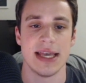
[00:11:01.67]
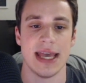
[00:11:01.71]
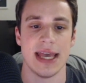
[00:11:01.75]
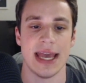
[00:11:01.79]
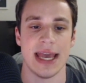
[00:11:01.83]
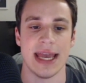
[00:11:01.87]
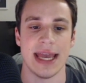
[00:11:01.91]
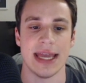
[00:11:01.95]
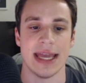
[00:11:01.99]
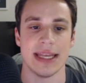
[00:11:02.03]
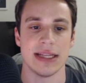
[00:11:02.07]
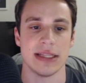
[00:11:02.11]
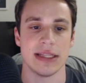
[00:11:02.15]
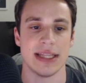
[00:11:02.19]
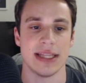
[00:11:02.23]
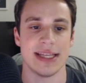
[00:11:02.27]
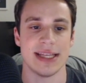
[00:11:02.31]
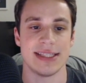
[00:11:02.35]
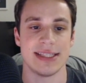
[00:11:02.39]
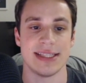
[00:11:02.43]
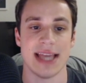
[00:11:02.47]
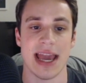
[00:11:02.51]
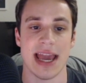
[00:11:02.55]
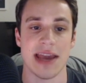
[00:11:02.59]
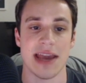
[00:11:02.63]
And
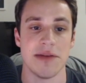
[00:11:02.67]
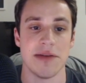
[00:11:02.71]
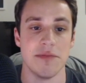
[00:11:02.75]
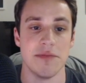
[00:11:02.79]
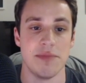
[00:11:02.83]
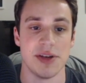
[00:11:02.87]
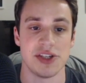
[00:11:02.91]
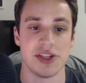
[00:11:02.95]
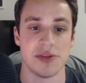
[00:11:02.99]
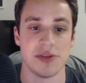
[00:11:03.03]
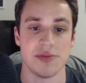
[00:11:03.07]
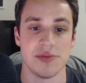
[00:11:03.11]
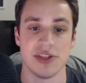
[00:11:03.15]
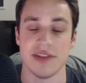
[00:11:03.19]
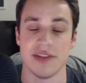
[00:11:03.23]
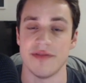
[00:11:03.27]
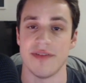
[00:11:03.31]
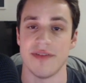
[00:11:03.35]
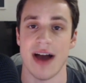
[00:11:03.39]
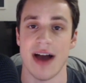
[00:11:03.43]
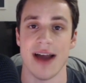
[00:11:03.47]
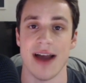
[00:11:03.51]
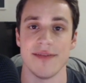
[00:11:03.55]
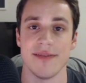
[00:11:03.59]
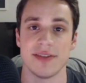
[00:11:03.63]
let's say bishop
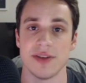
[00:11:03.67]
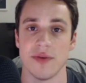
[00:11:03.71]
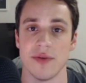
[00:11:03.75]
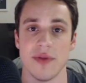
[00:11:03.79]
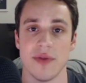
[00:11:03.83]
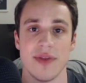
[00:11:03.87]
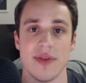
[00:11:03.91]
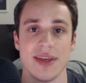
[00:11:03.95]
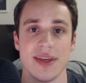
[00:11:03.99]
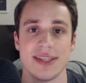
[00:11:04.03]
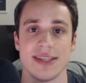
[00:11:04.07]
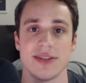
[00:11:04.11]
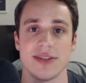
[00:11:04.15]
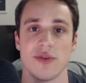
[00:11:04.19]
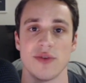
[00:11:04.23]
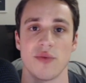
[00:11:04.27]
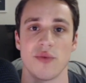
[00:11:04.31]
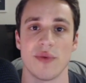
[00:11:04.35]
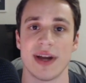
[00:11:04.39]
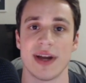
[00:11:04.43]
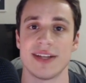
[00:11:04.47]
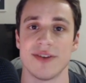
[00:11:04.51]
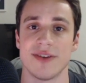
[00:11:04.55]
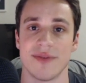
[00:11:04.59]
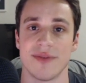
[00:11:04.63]
g5. So this is the
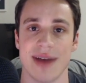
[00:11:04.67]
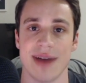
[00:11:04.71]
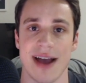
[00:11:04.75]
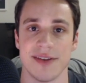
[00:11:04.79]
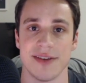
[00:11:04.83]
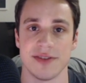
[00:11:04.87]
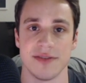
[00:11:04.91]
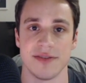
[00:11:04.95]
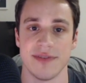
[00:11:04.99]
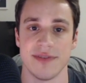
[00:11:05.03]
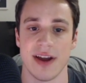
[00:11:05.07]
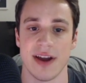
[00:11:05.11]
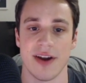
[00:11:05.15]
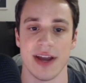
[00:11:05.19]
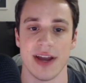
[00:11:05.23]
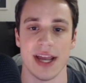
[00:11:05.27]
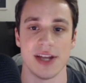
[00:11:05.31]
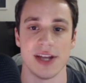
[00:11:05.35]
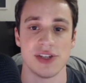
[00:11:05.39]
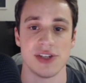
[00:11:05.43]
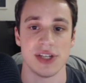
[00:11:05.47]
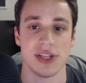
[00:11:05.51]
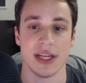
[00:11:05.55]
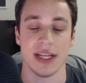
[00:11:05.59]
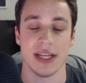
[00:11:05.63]
Richter-Rauser
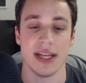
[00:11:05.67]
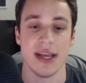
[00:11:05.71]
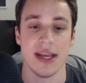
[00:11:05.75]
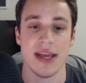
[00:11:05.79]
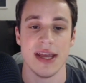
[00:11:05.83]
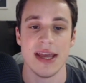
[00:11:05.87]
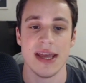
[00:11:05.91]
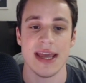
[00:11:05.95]
variation.